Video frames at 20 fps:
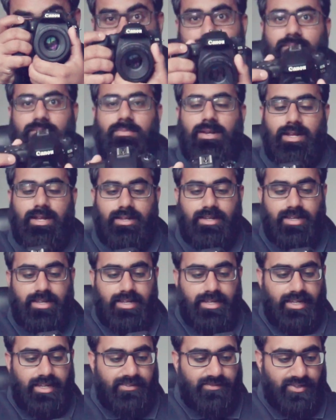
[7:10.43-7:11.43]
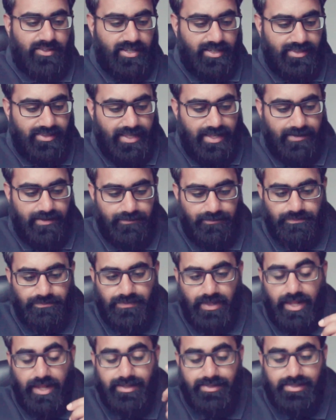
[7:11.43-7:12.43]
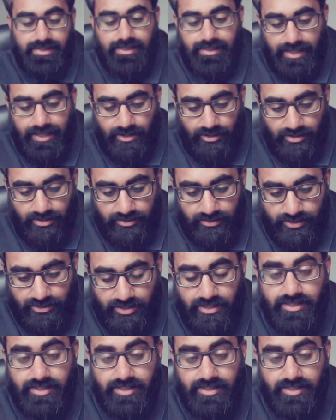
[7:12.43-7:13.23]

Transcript: the, like, if you heard that, I said that on